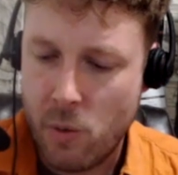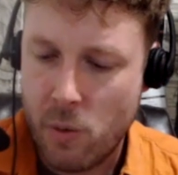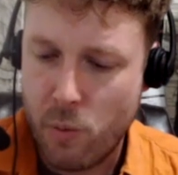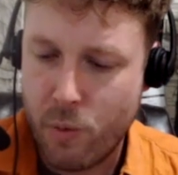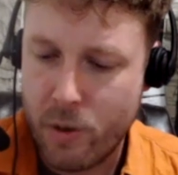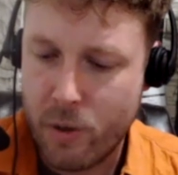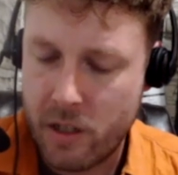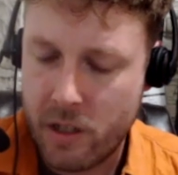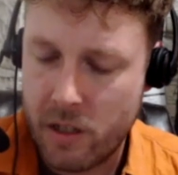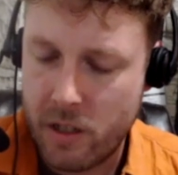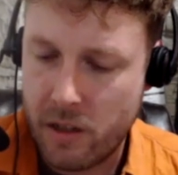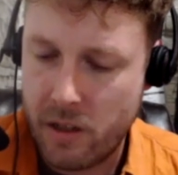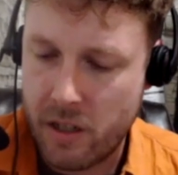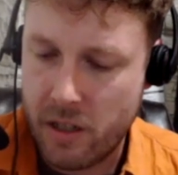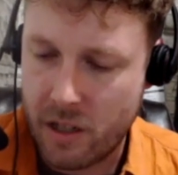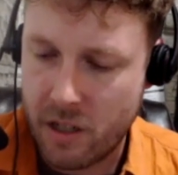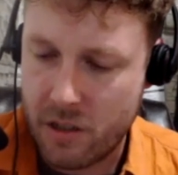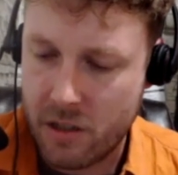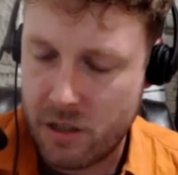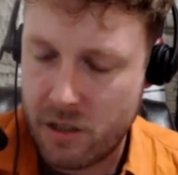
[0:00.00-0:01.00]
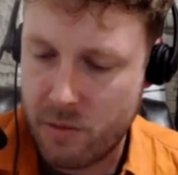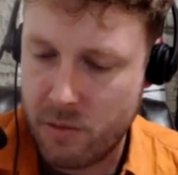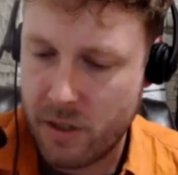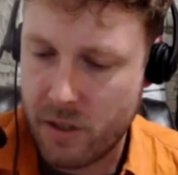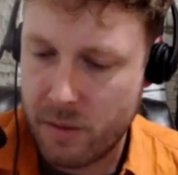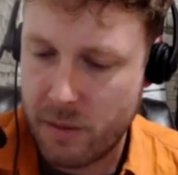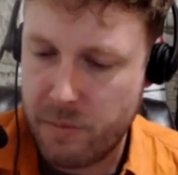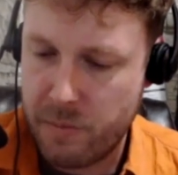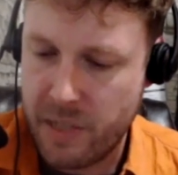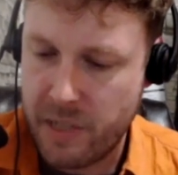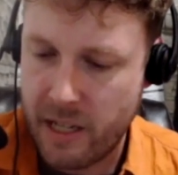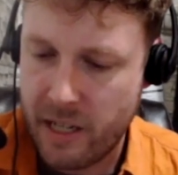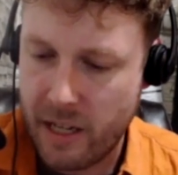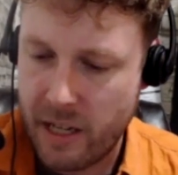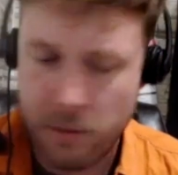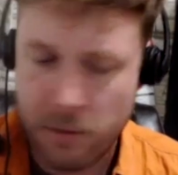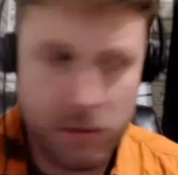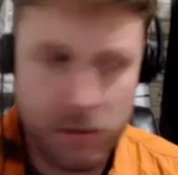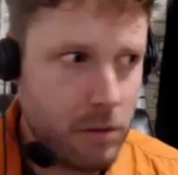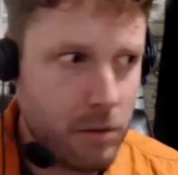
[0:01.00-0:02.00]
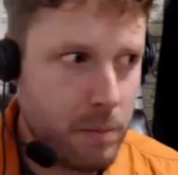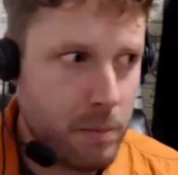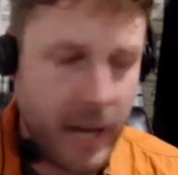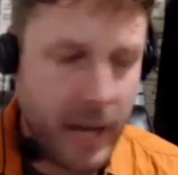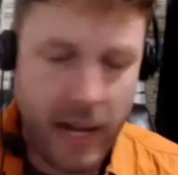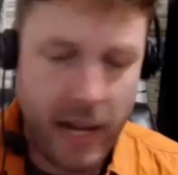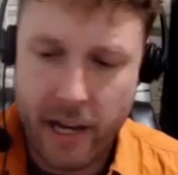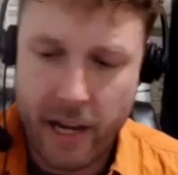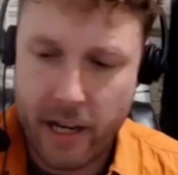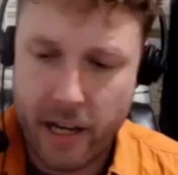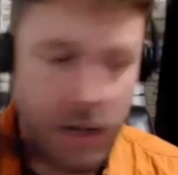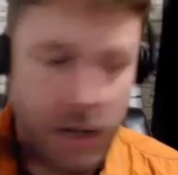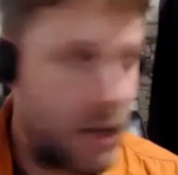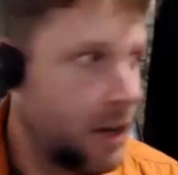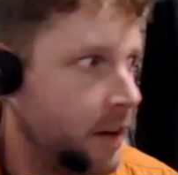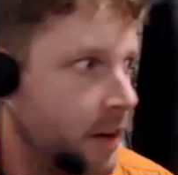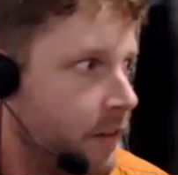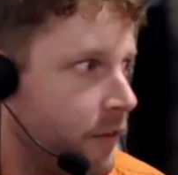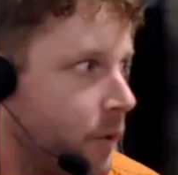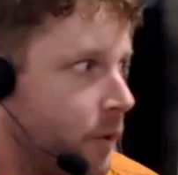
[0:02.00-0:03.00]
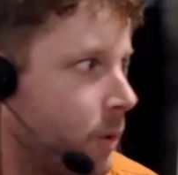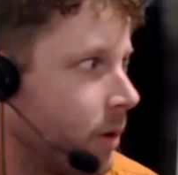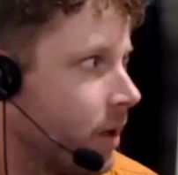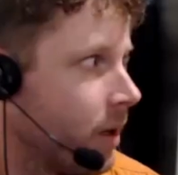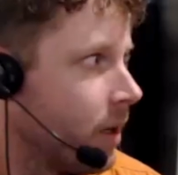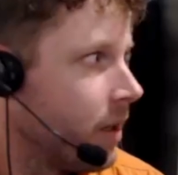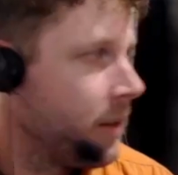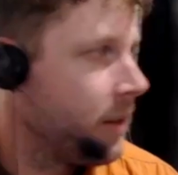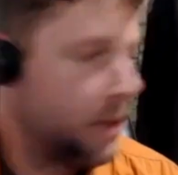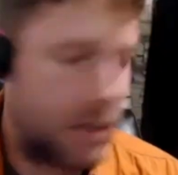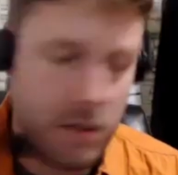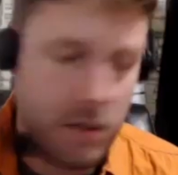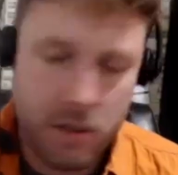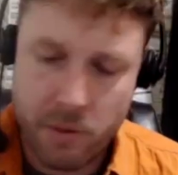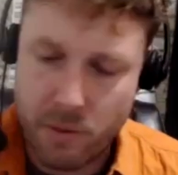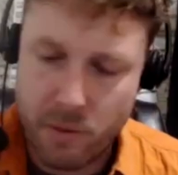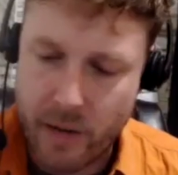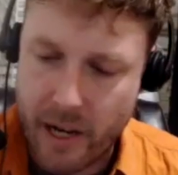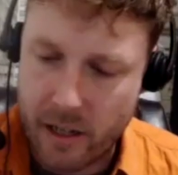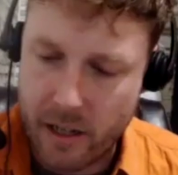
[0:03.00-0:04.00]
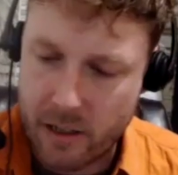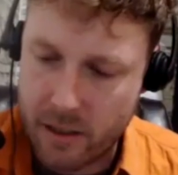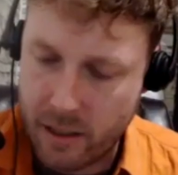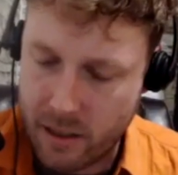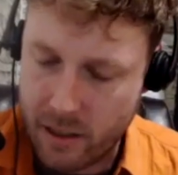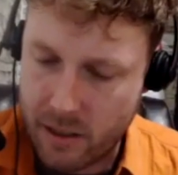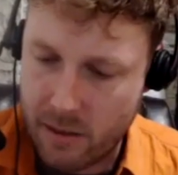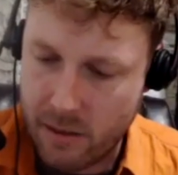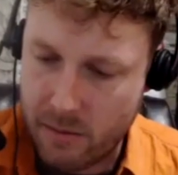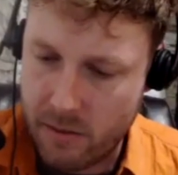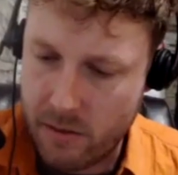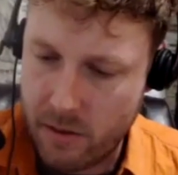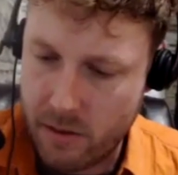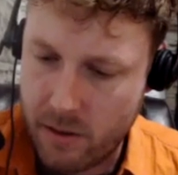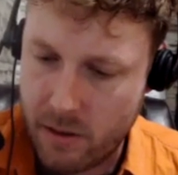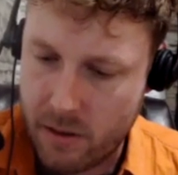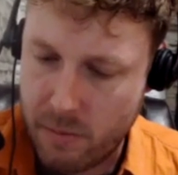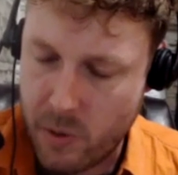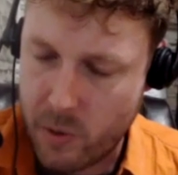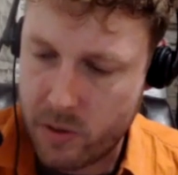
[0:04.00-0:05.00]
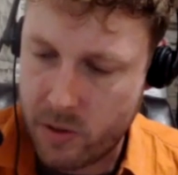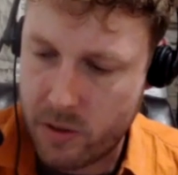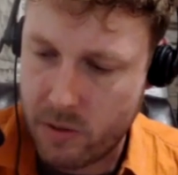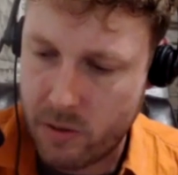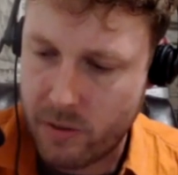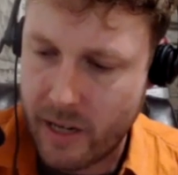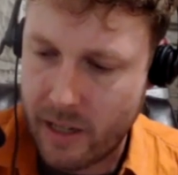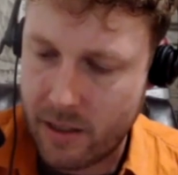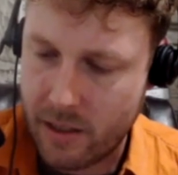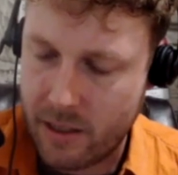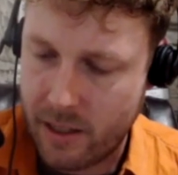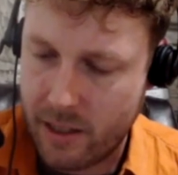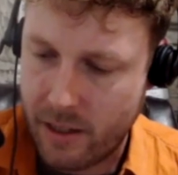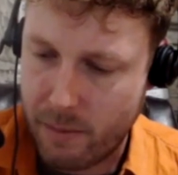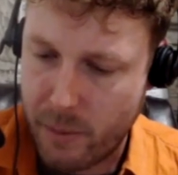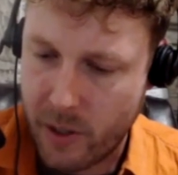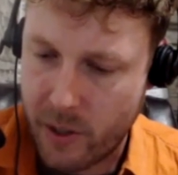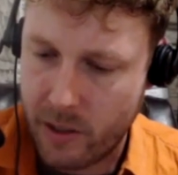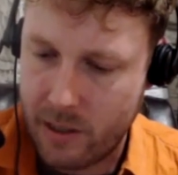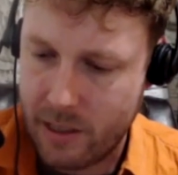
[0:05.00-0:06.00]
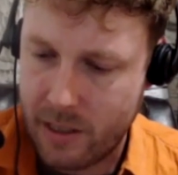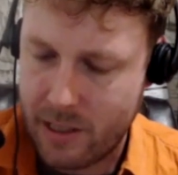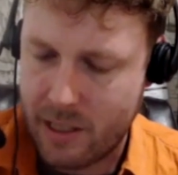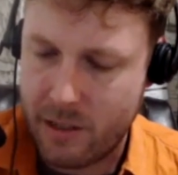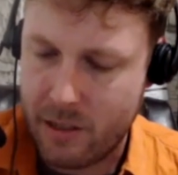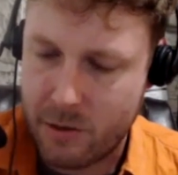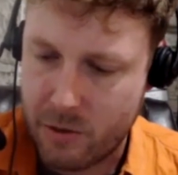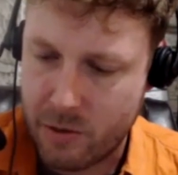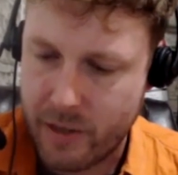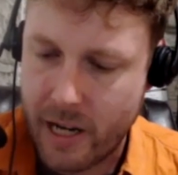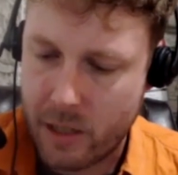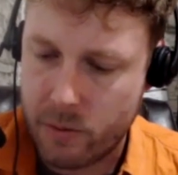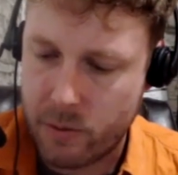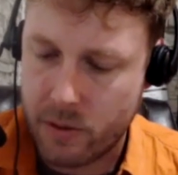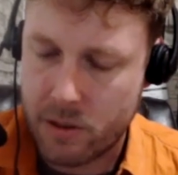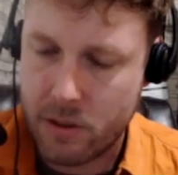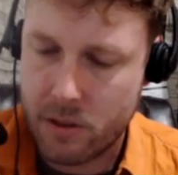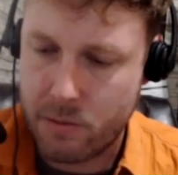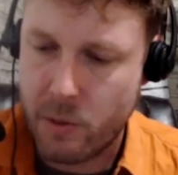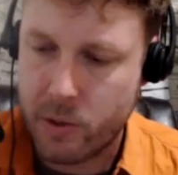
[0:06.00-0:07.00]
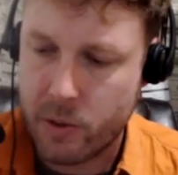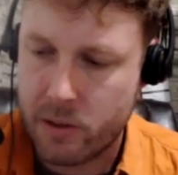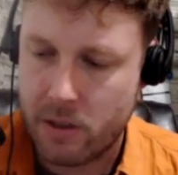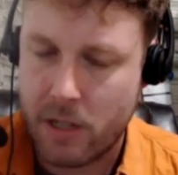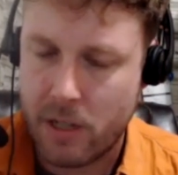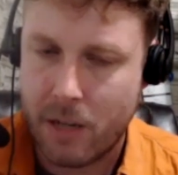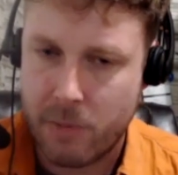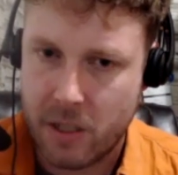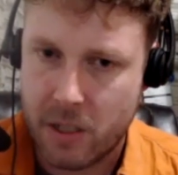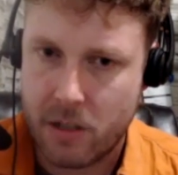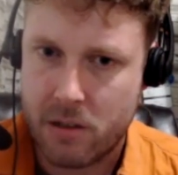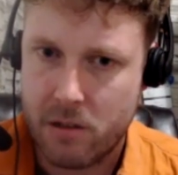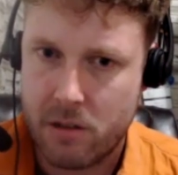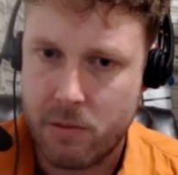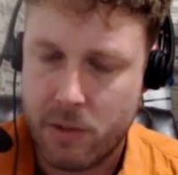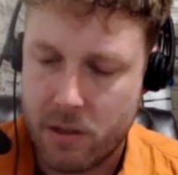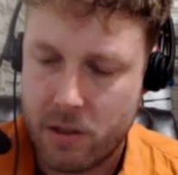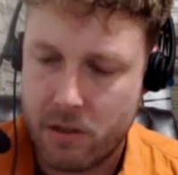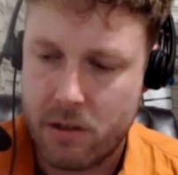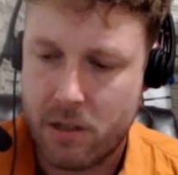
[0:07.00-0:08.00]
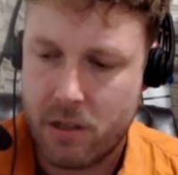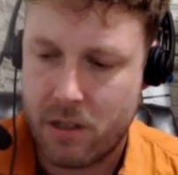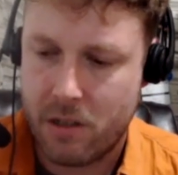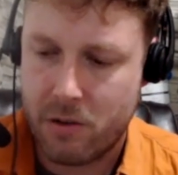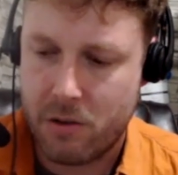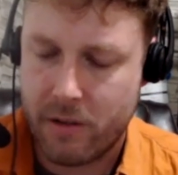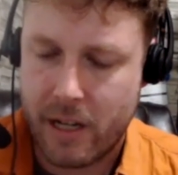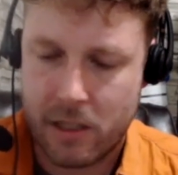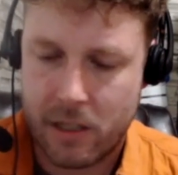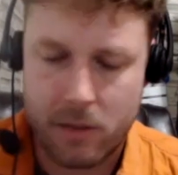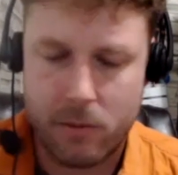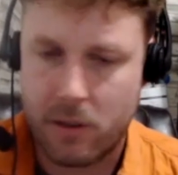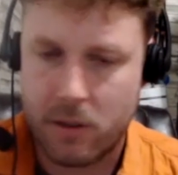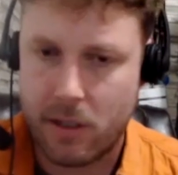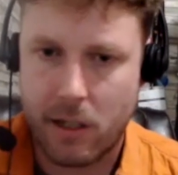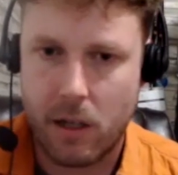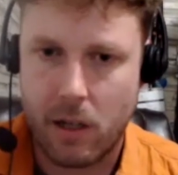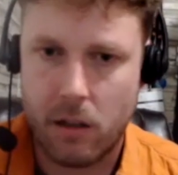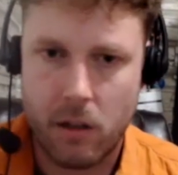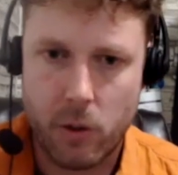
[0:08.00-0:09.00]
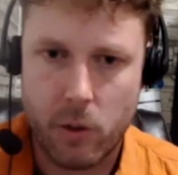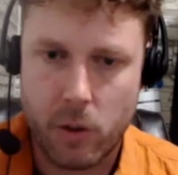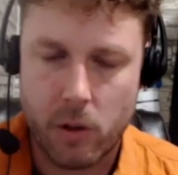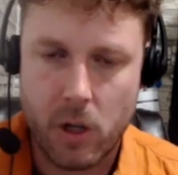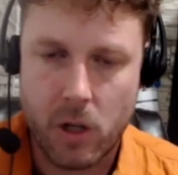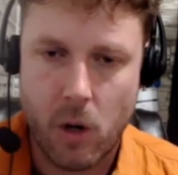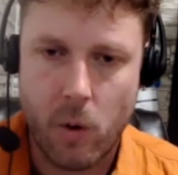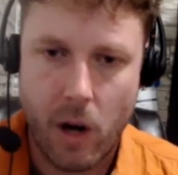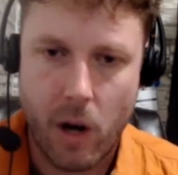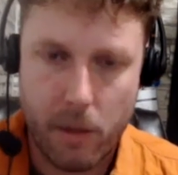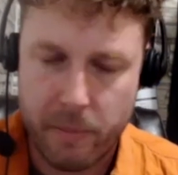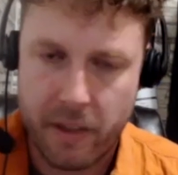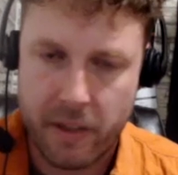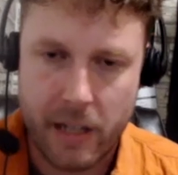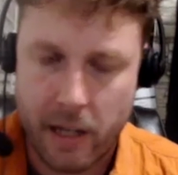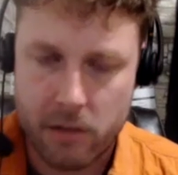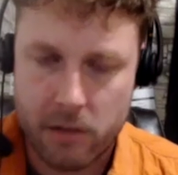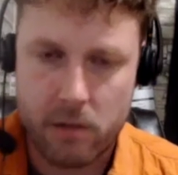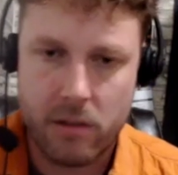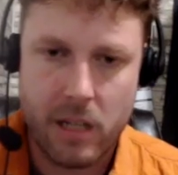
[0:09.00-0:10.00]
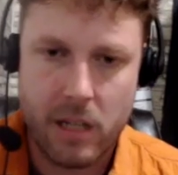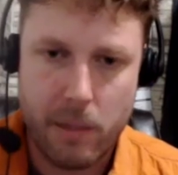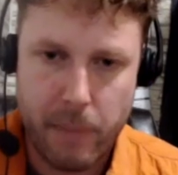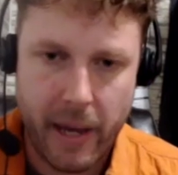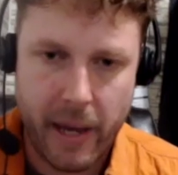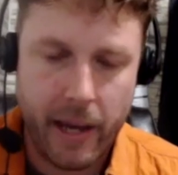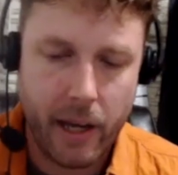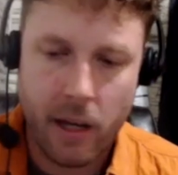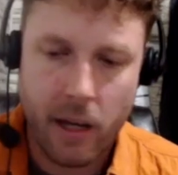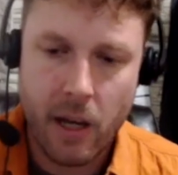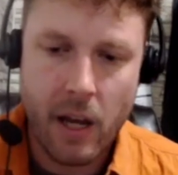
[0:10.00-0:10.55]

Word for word: would the consumer be able to pay for the direct, like the most direct party that they interact with, because most of the time consumers are just interacting with like a local co-op, and that's who they pay.